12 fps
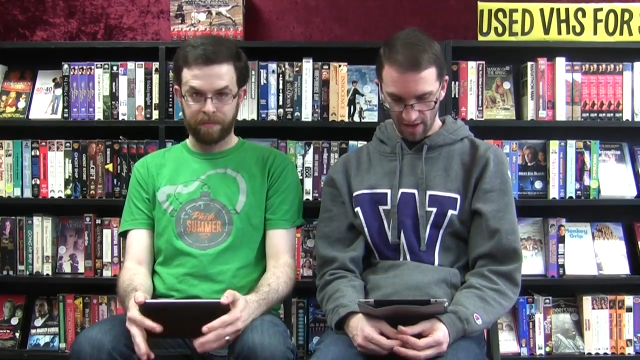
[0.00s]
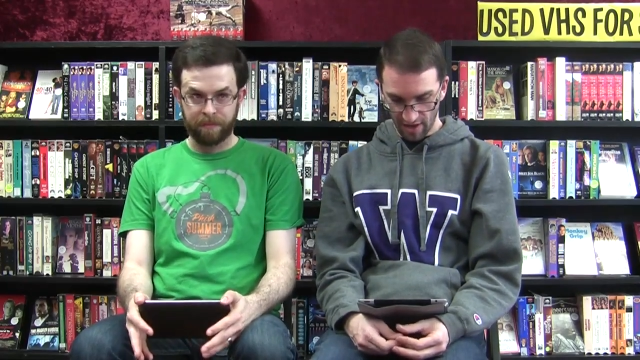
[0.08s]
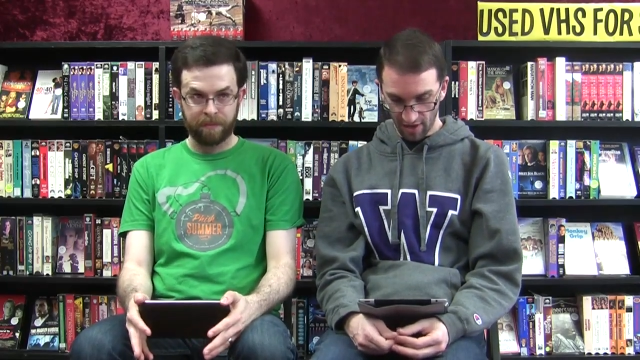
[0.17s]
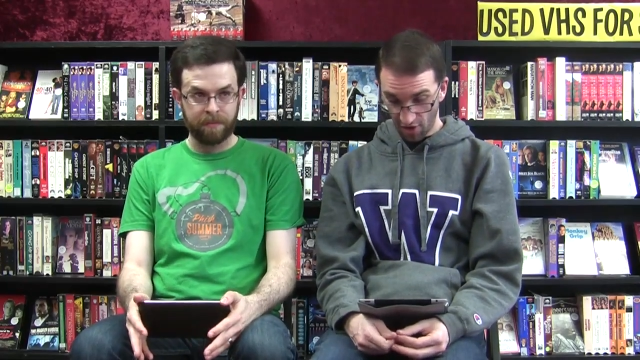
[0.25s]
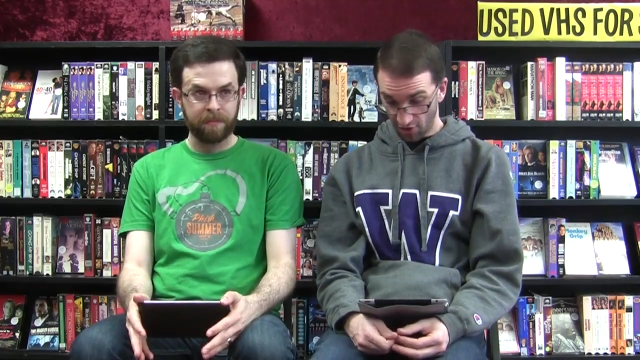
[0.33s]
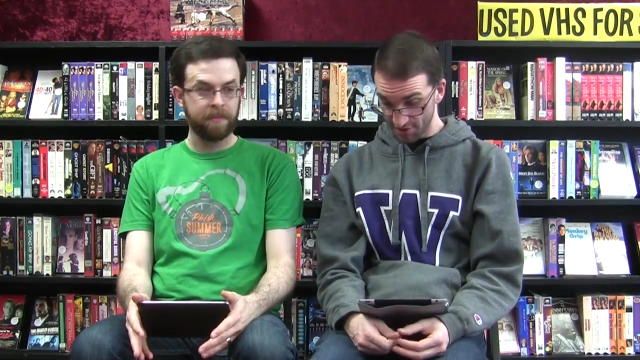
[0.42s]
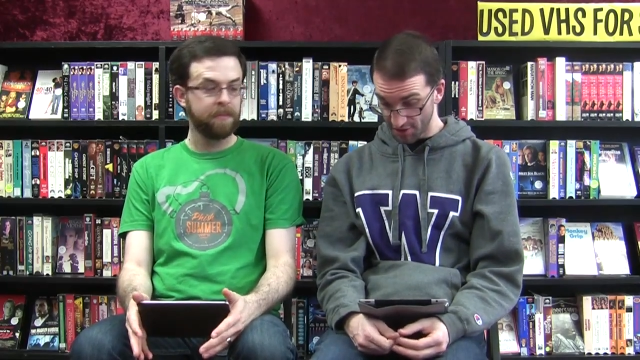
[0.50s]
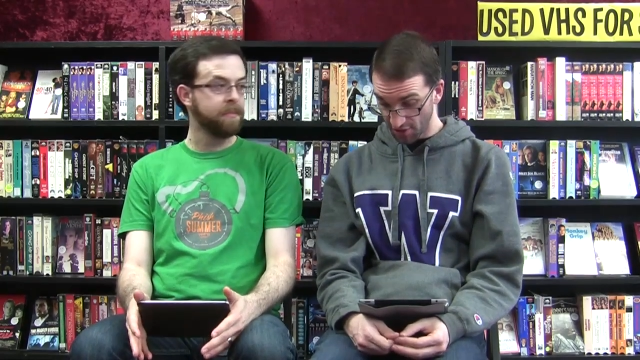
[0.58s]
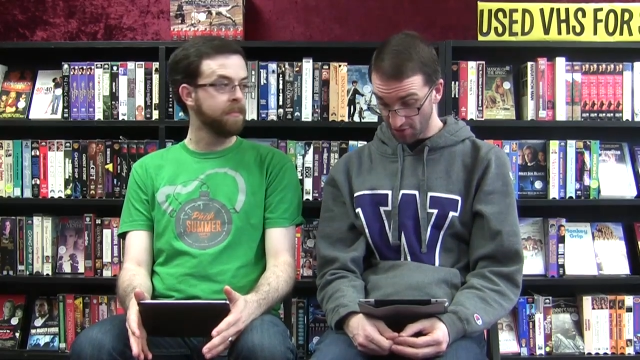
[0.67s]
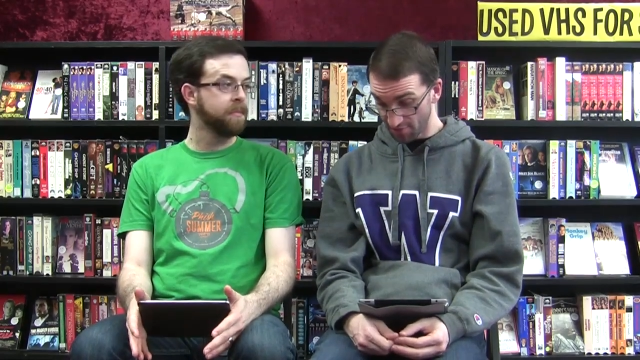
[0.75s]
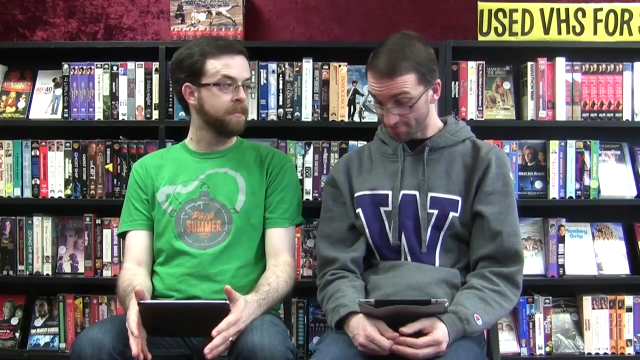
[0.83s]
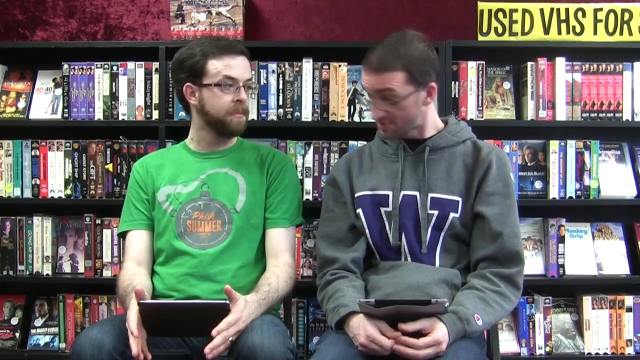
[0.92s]
Speaker 1: uh,
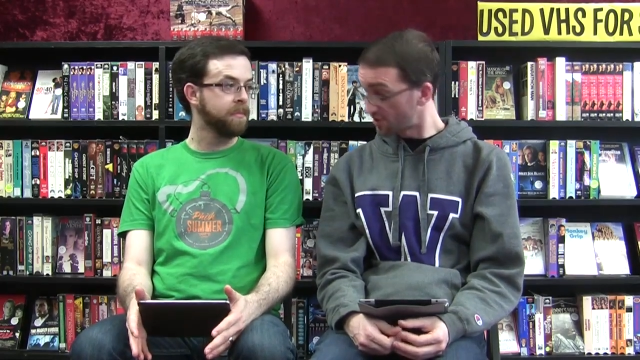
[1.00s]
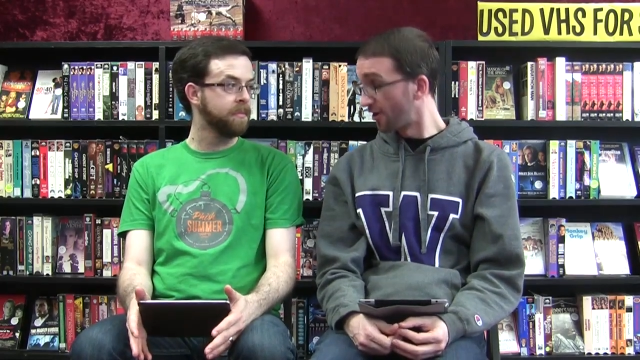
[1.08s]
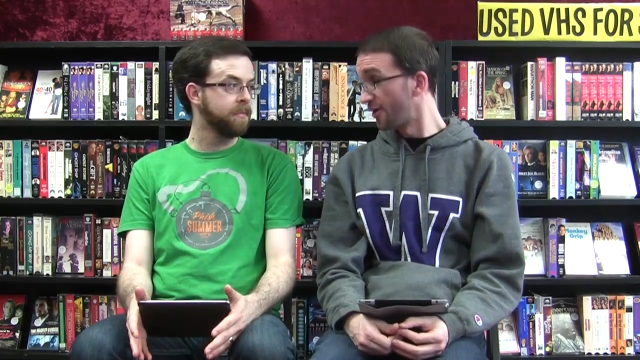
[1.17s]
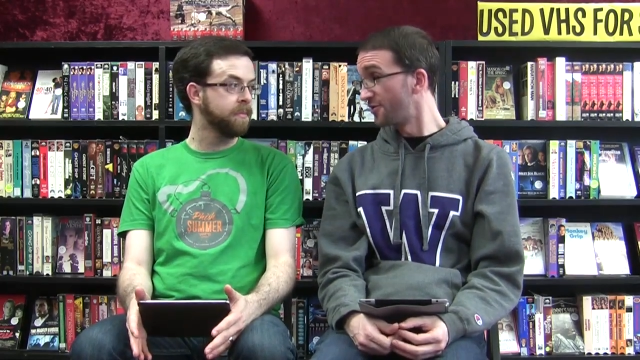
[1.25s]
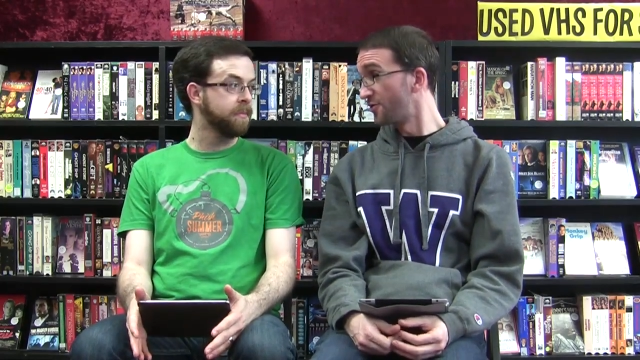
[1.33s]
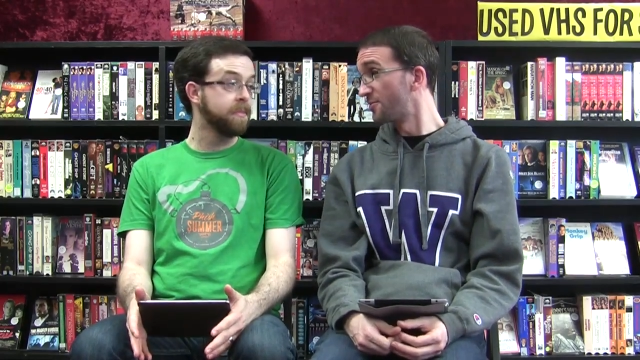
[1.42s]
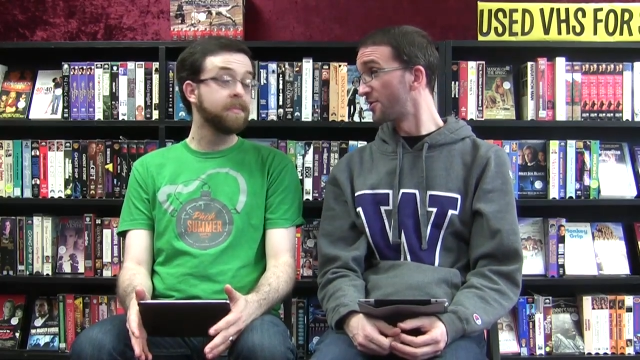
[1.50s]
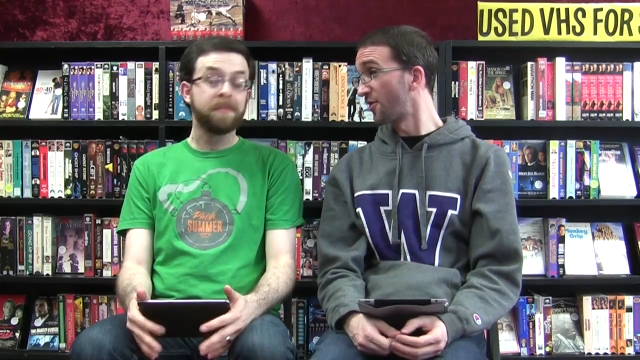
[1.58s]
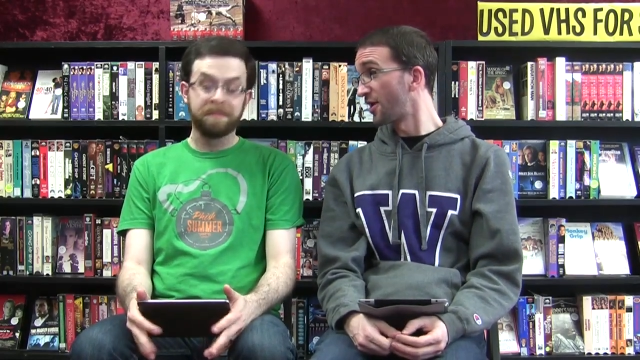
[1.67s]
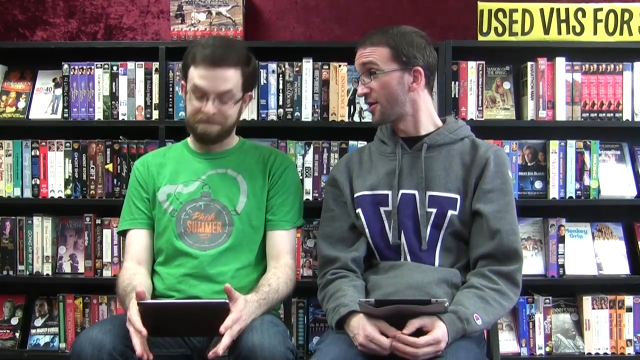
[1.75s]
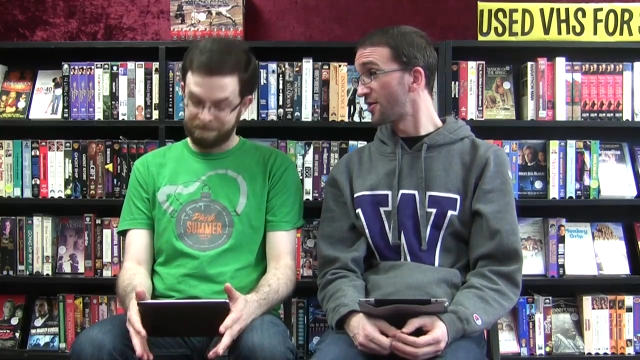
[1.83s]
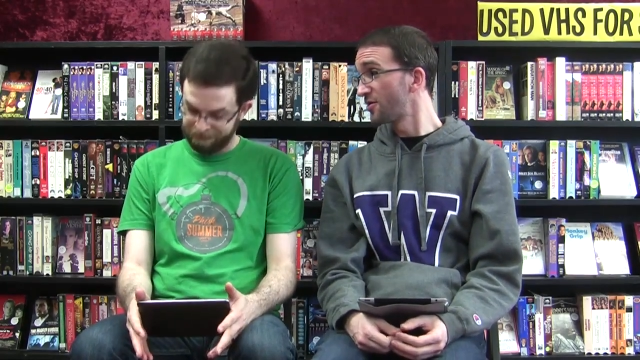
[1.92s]
also starring Ewan
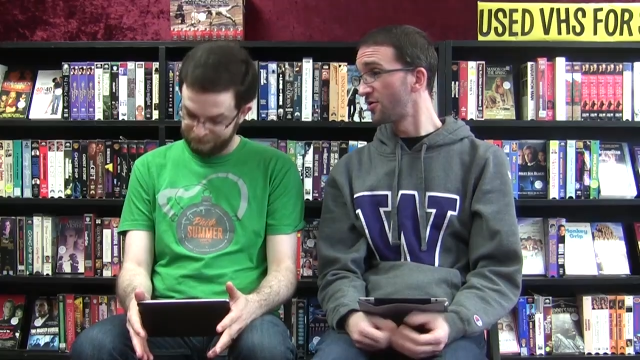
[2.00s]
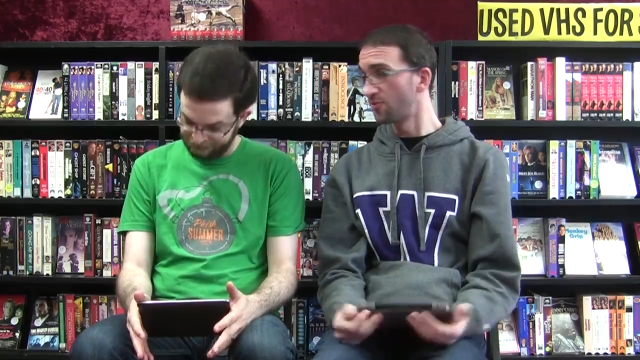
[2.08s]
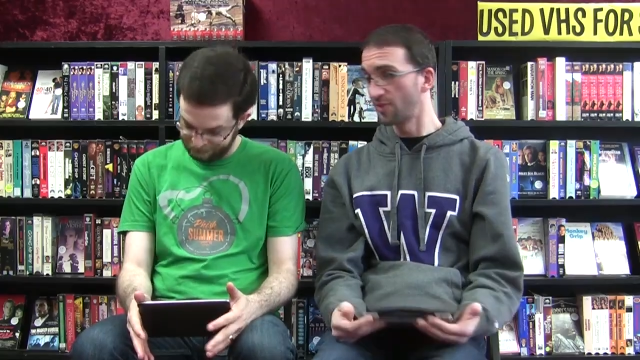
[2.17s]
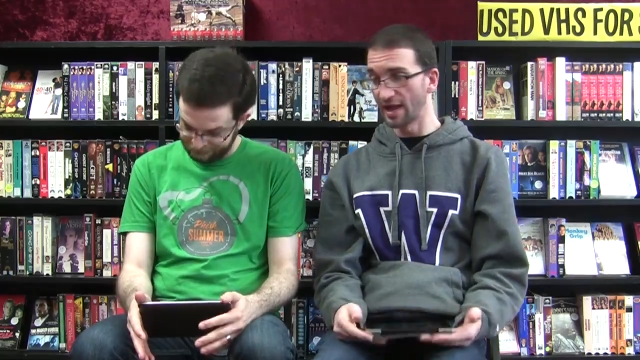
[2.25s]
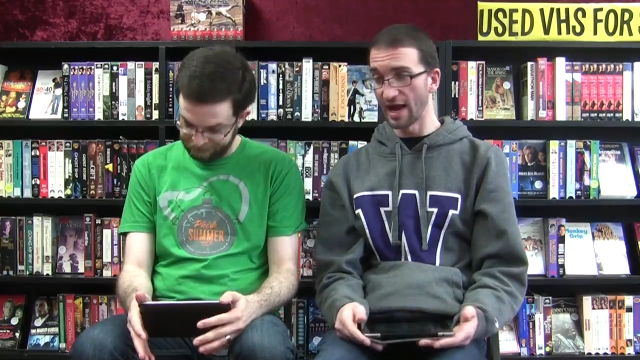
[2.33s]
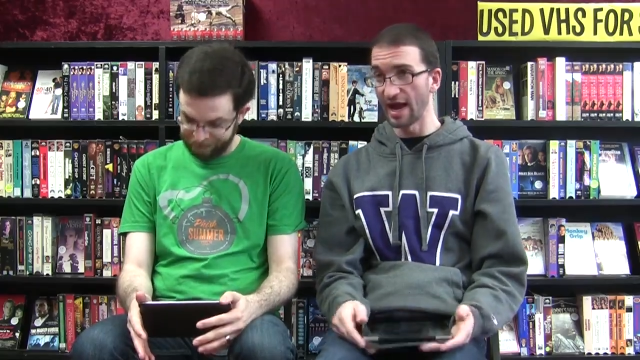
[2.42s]
McGregor, mm-hmm. we